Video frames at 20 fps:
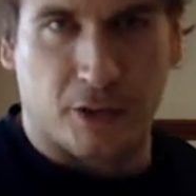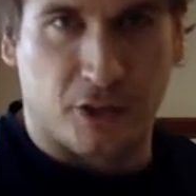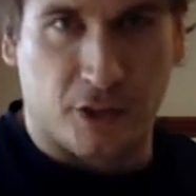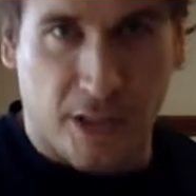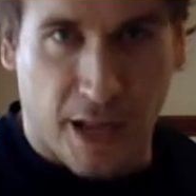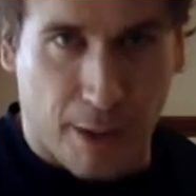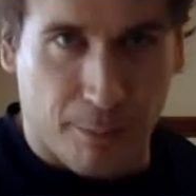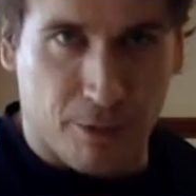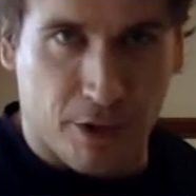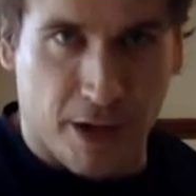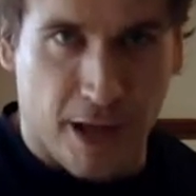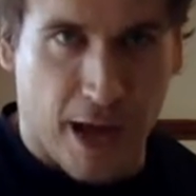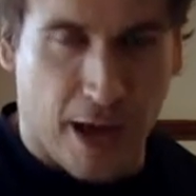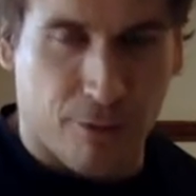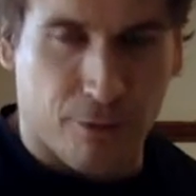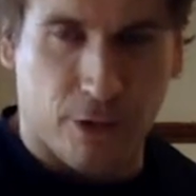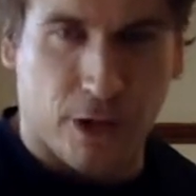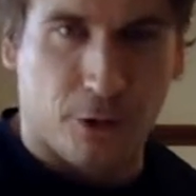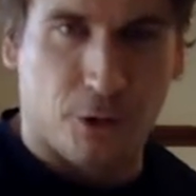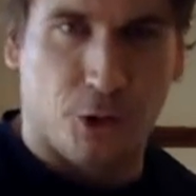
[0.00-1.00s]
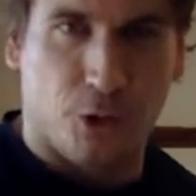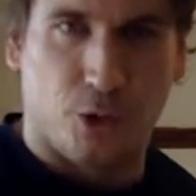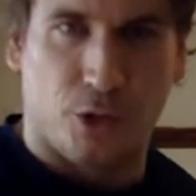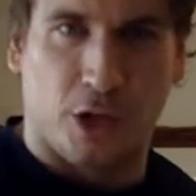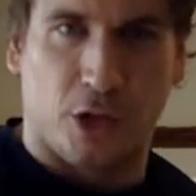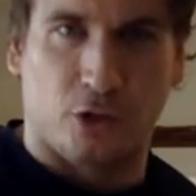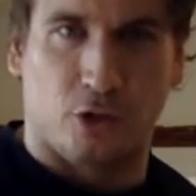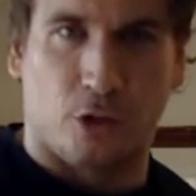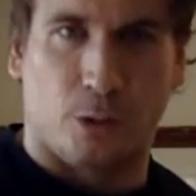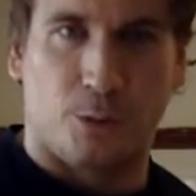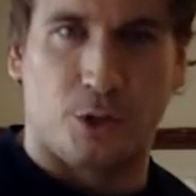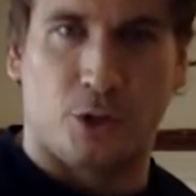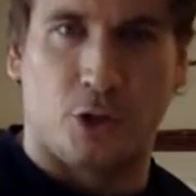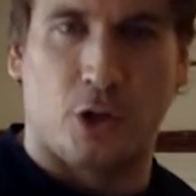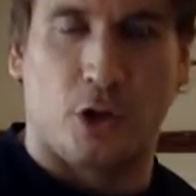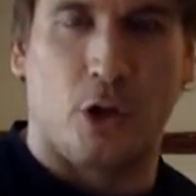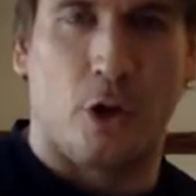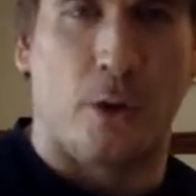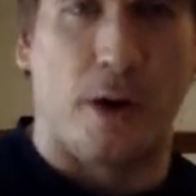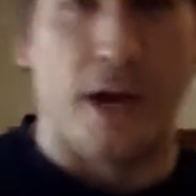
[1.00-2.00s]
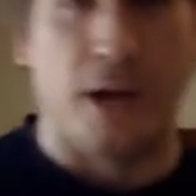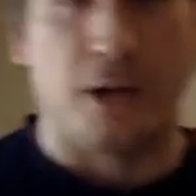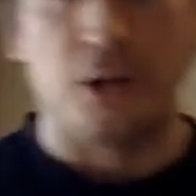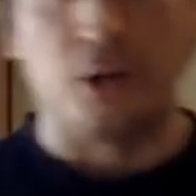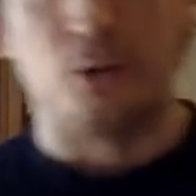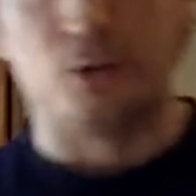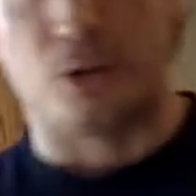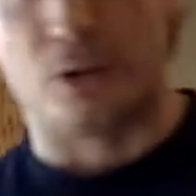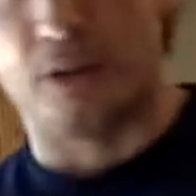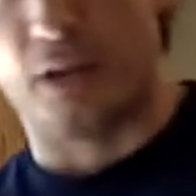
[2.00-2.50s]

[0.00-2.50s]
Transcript: It snapped in half when I was using it, so I'm just going to go ahead and use